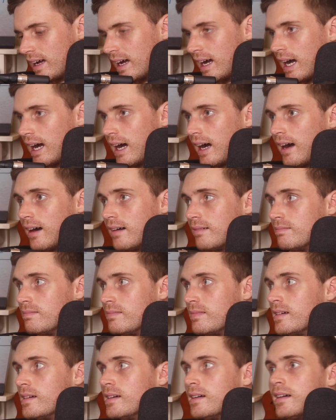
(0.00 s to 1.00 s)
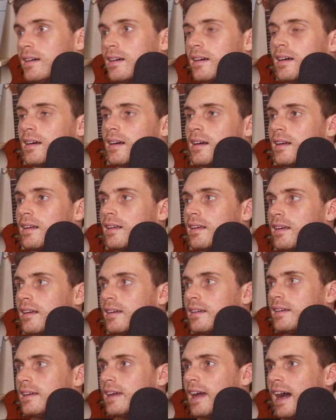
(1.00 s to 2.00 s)
Yeah,
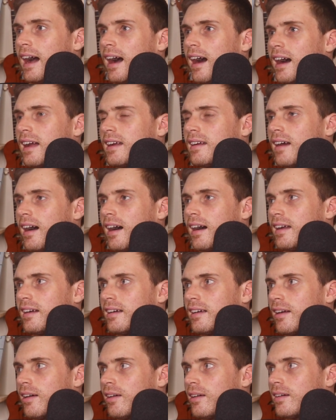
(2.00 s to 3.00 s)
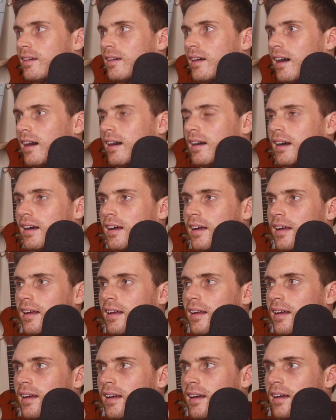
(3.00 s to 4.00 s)
I don't know.
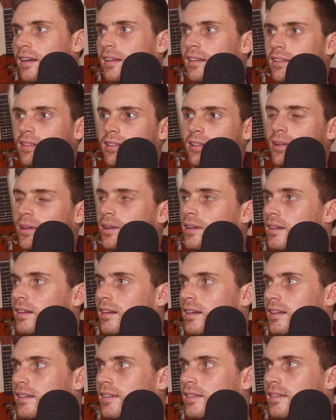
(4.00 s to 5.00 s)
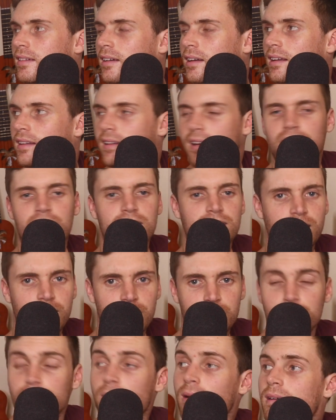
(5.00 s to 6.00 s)
It's good. It's hard to
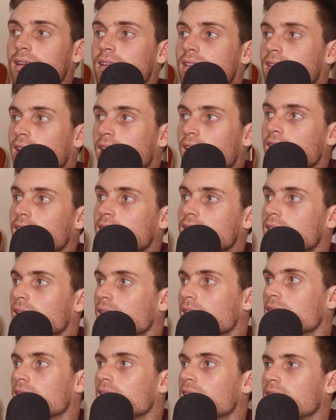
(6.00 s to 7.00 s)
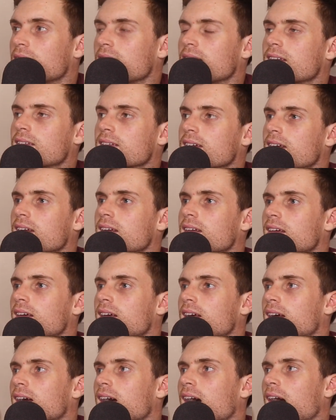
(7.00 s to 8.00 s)
hide bodies in heat though, isn't it?
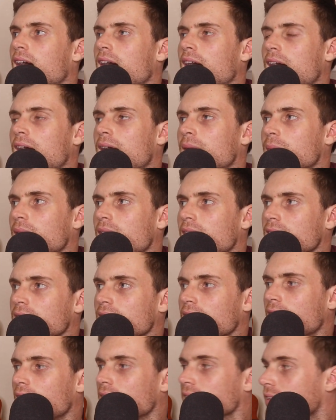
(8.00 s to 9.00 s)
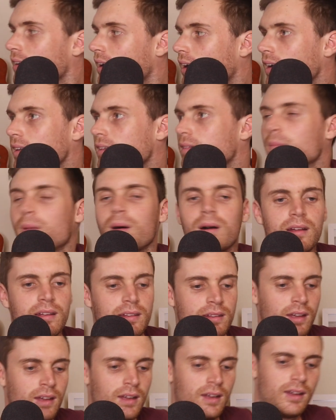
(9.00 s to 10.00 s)
Really hard to hide the
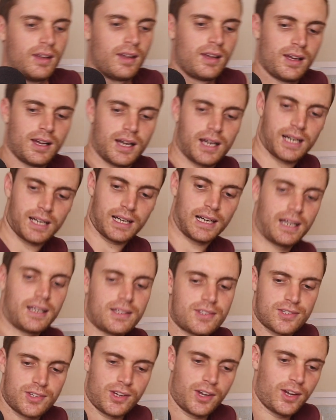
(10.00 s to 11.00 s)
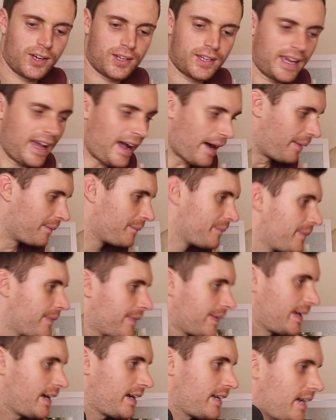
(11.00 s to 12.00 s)
bodies. So yeah.
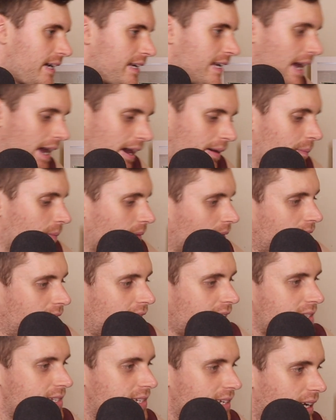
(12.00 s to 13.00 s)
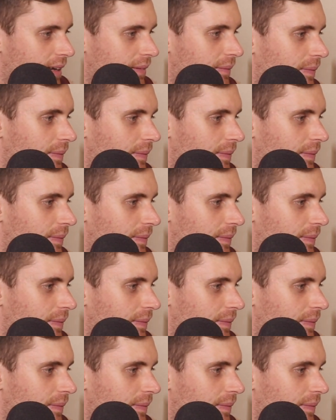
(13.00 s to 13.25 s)
That's it.